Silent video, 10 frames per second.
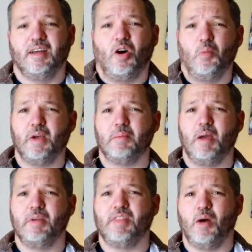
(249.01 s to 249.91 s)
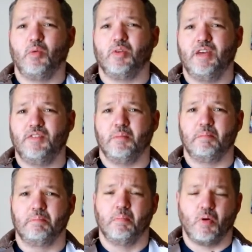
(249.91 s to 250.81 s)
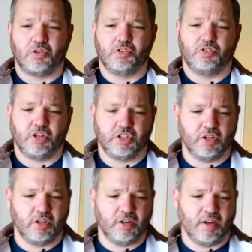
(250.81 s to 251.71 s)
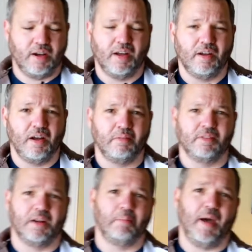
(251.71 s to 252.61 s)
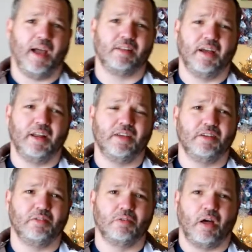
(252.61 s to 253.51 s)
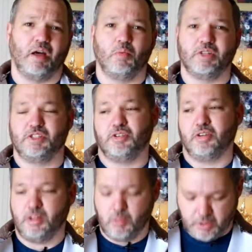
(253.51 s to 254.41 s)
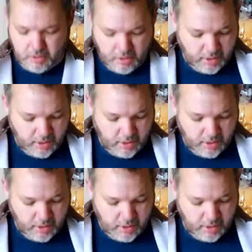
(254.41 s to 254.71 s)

Hoping maybe that will give it more structure than a bag lining, which certainly wouldn't.